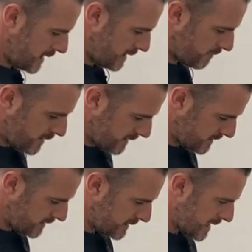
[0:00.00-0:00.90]
here and write
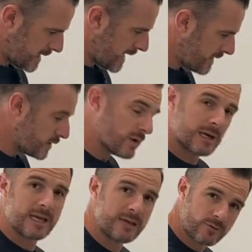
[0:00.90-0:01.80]
something down, and then you
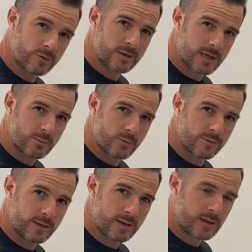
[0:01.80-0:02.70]
leave your
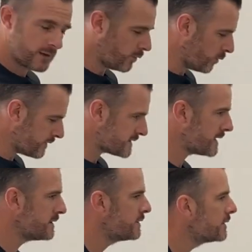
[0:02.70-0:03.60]
keyboard there, all of a
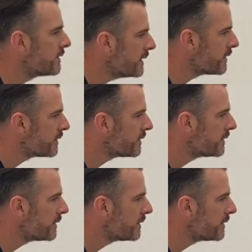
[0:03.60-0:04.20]
sudden you're doing this.